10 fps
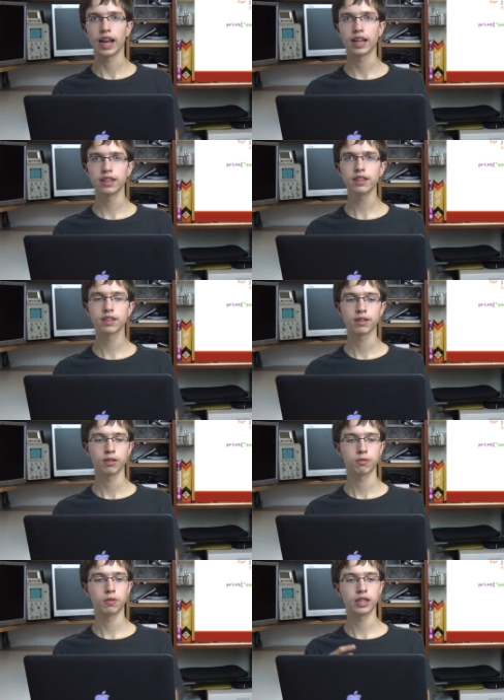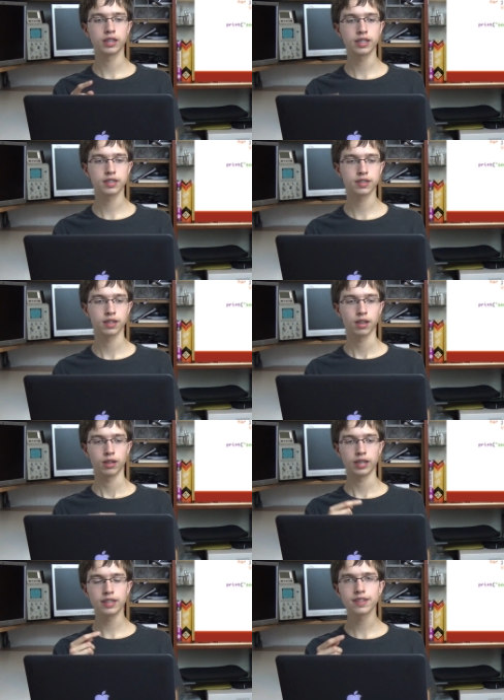And when this
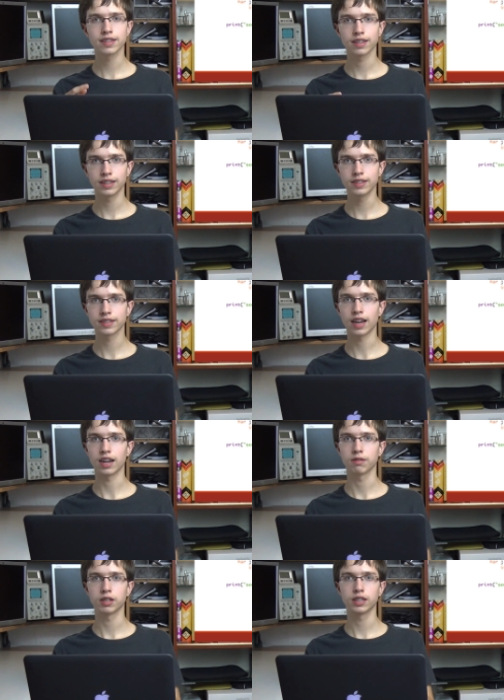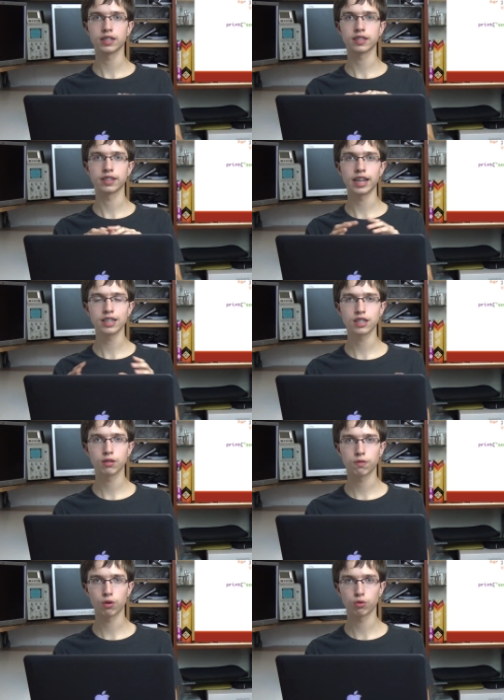inside, when this
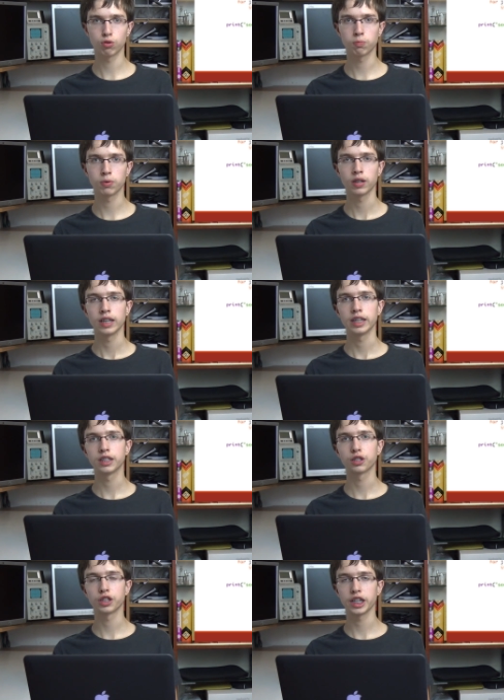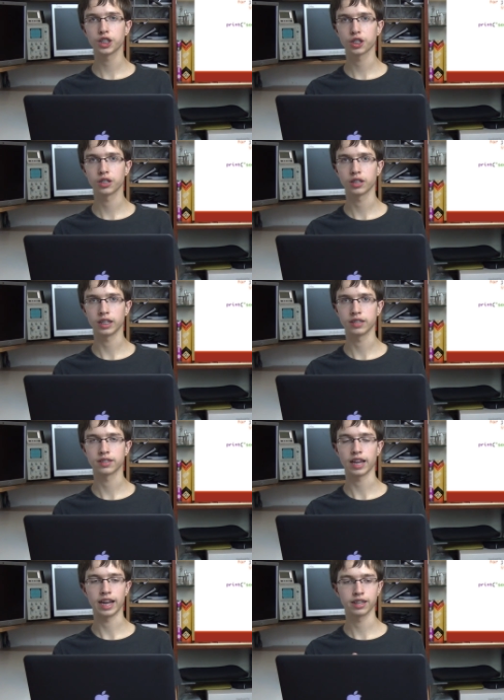nested for loop iteration
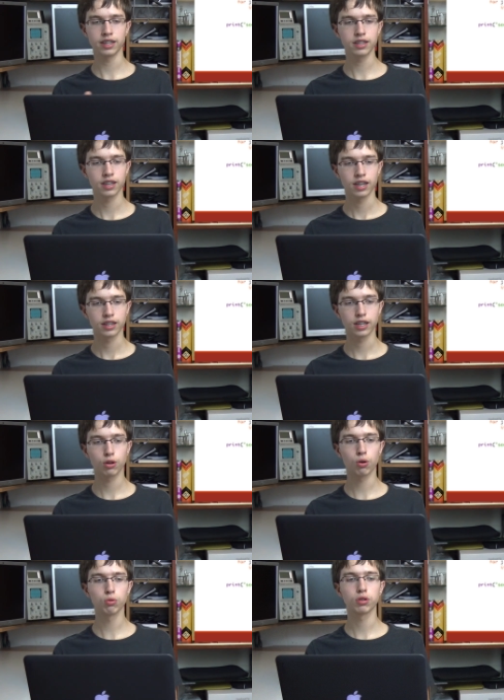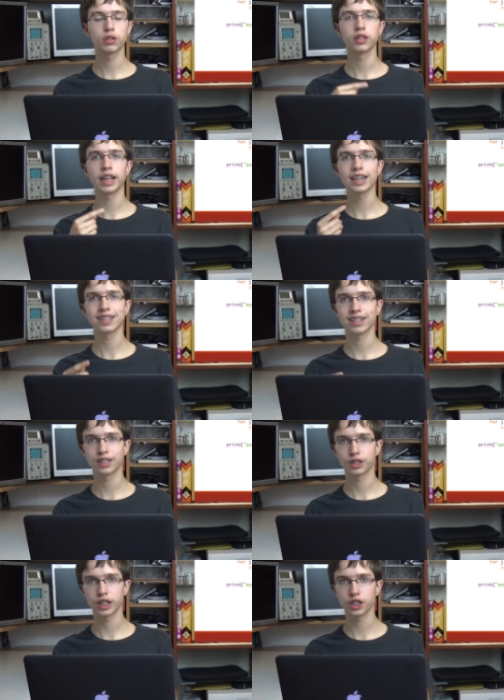is ended, then go to the next
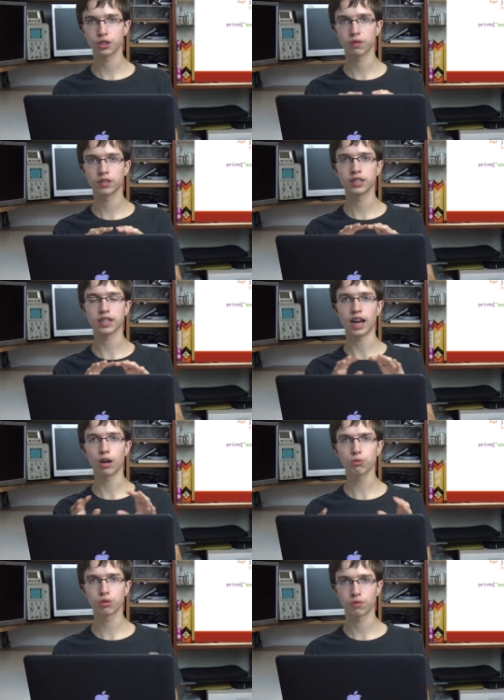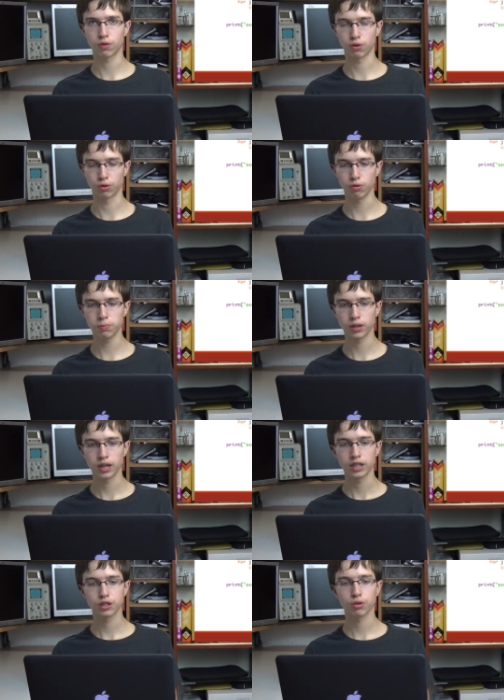iteration of this outer for loop.
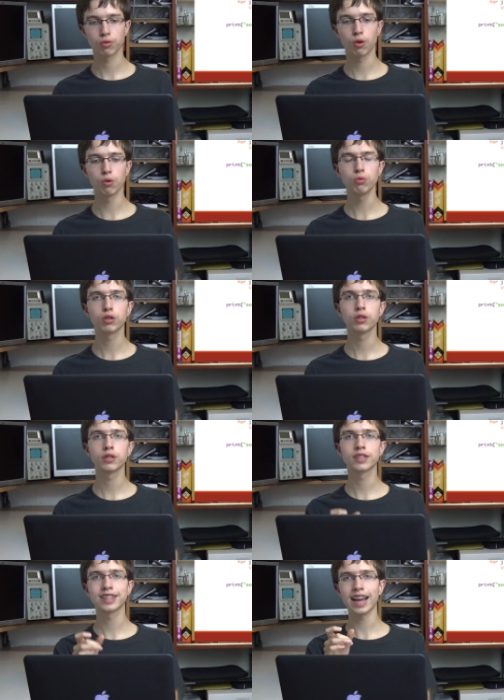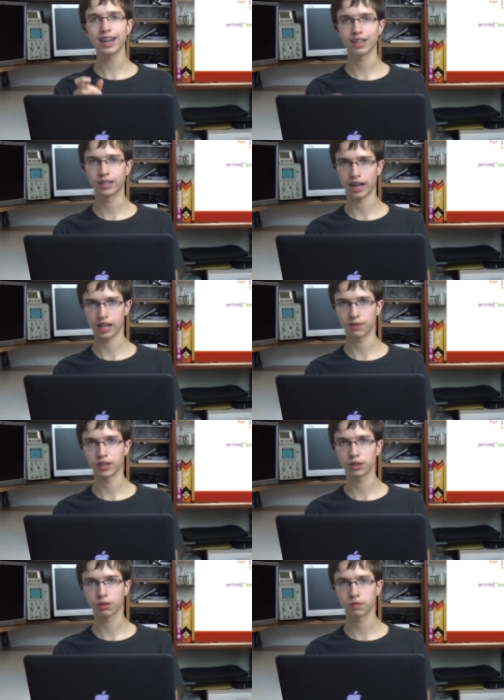So go to the second
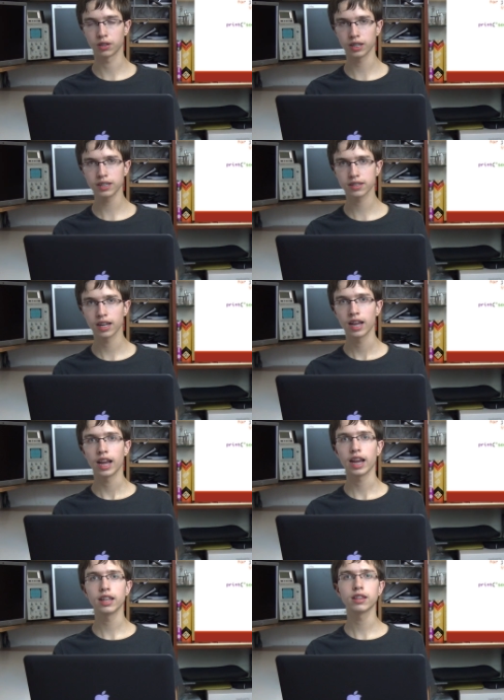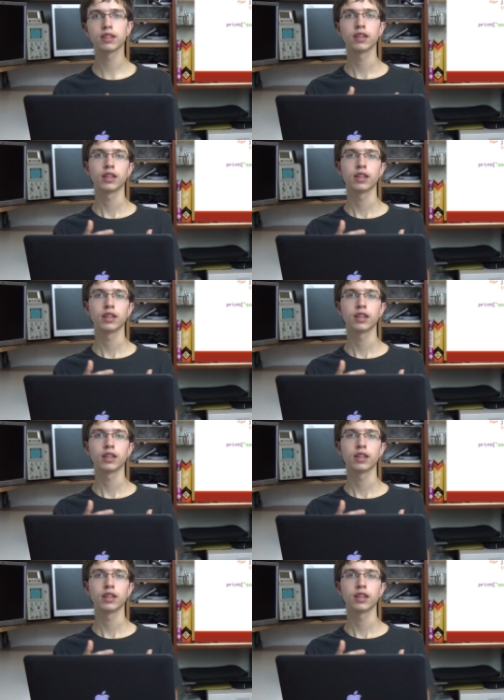element of the list and